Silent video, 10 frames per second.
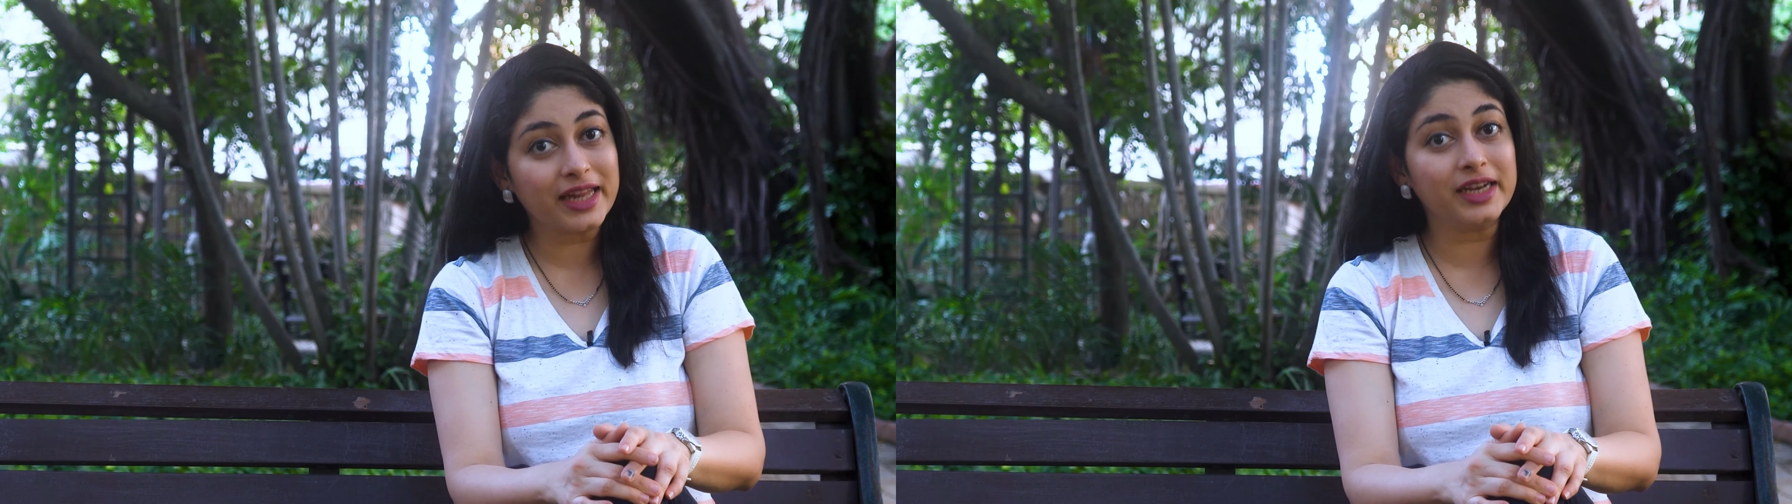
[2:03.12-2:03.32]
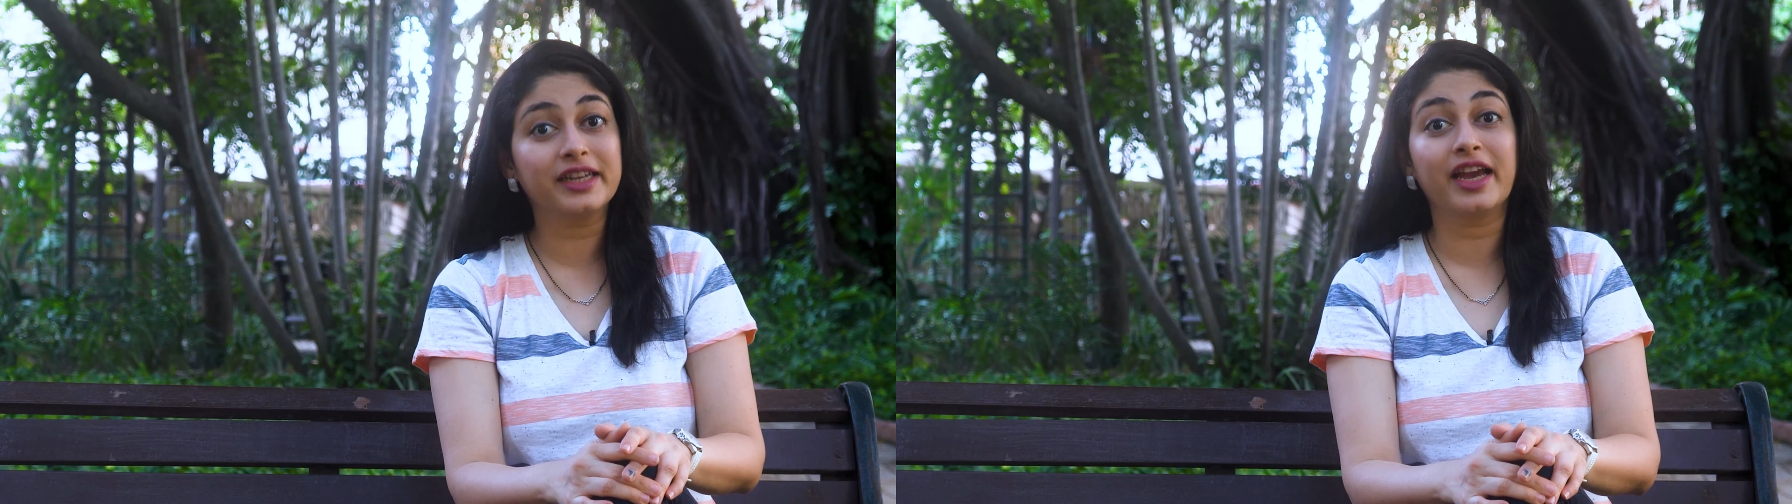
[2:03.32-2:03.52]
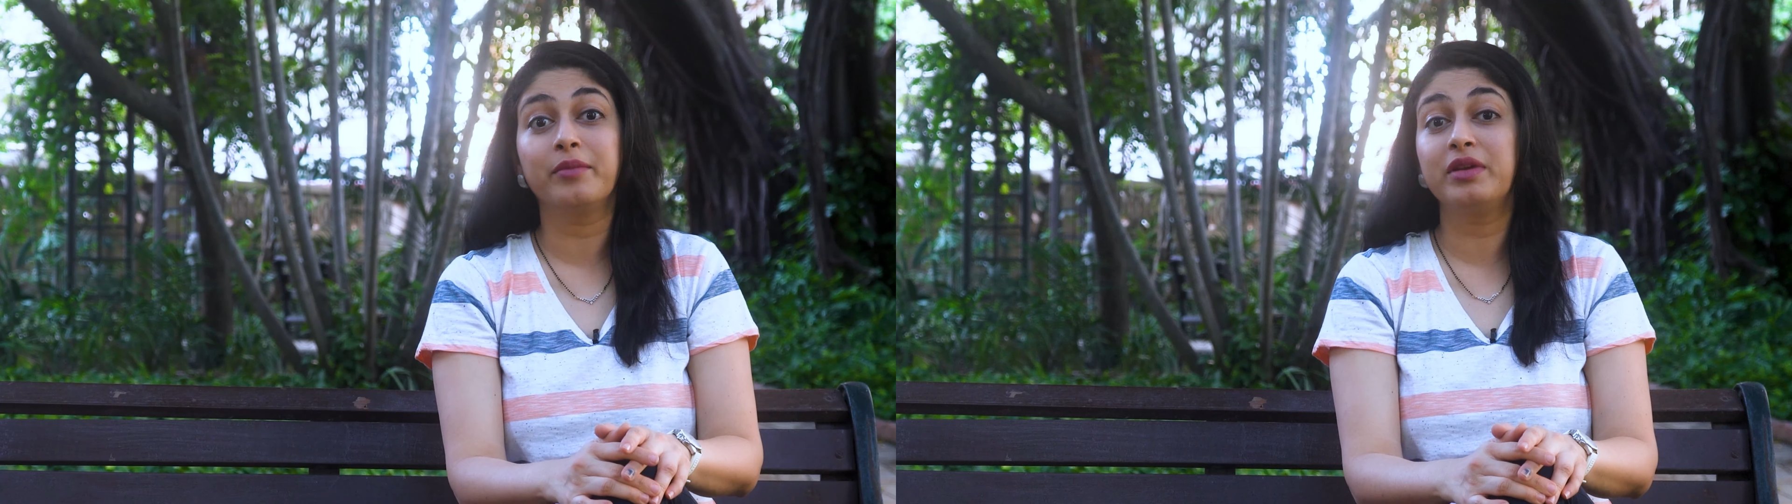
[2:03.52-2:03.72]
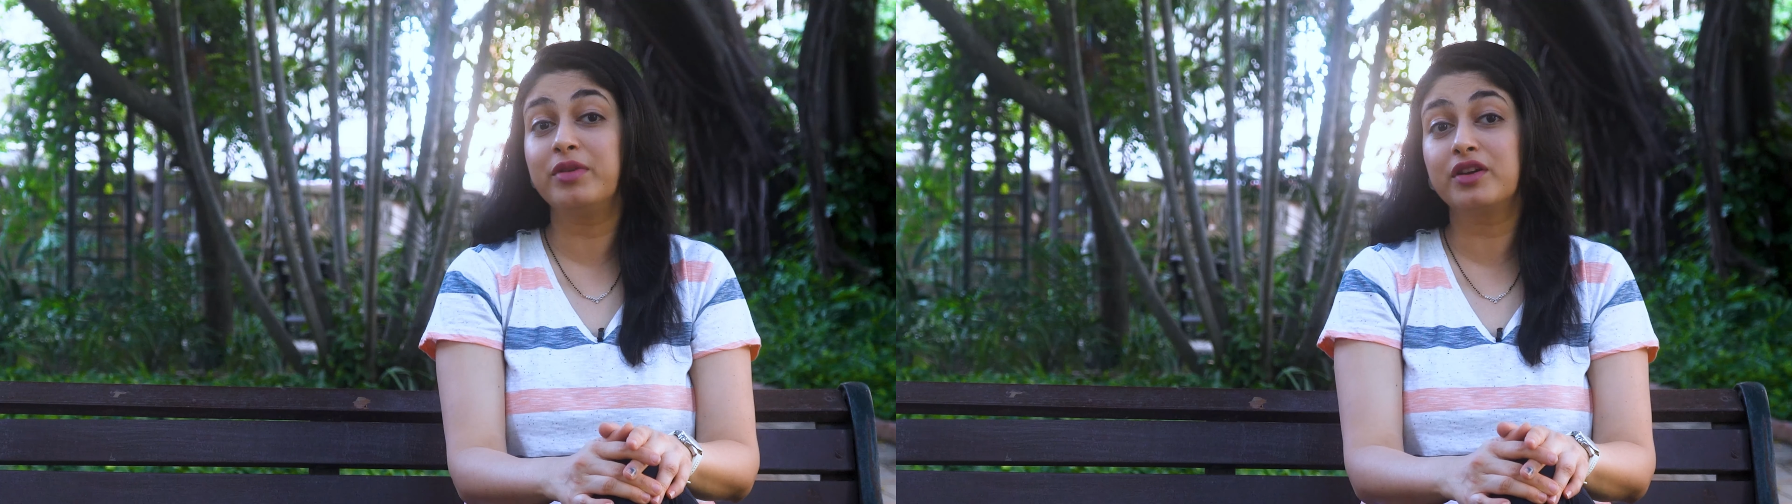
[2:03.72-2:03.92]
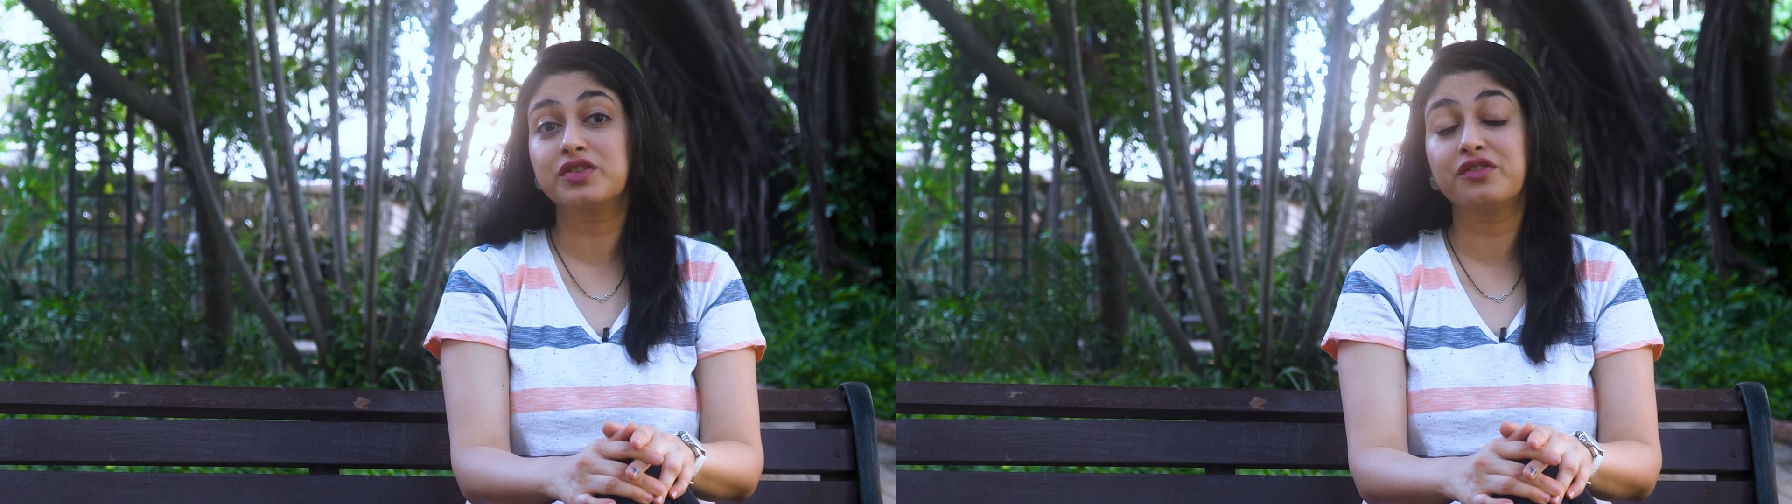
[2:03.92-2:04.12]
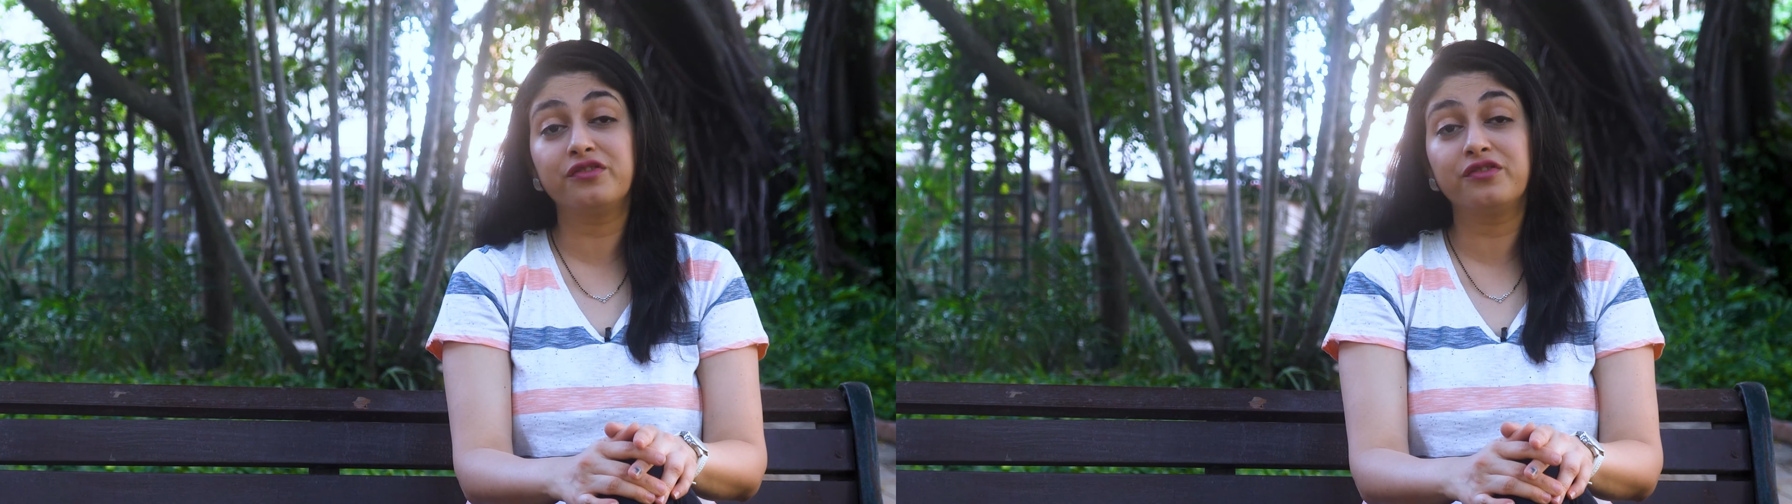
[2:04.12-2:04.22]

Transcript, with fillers: and it can be because of